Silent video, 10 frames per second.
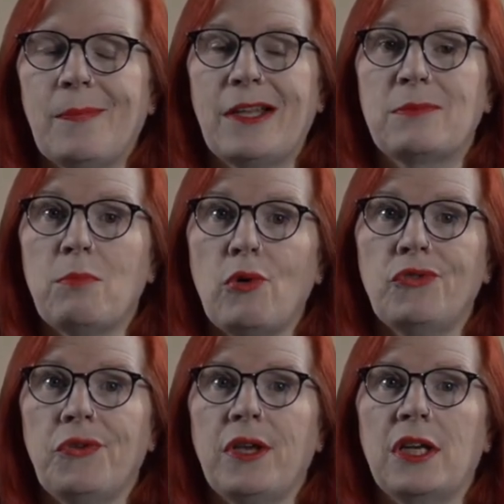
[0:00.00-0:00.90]
That's
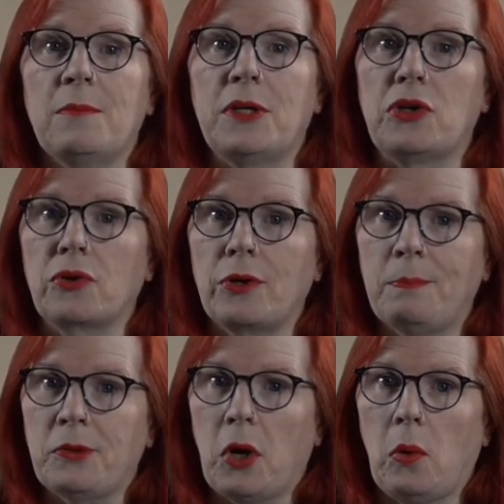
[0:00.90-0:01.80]
mostly going to be your
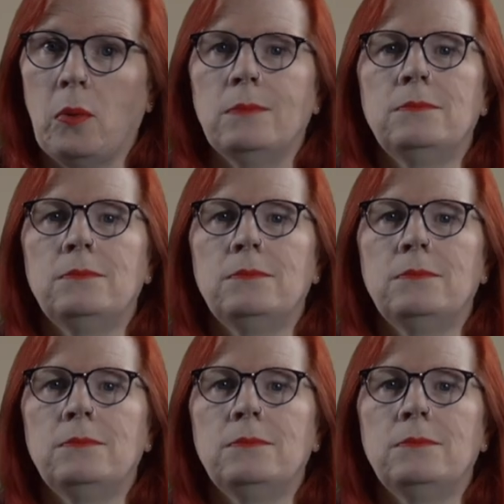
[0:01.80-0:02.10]
crypto.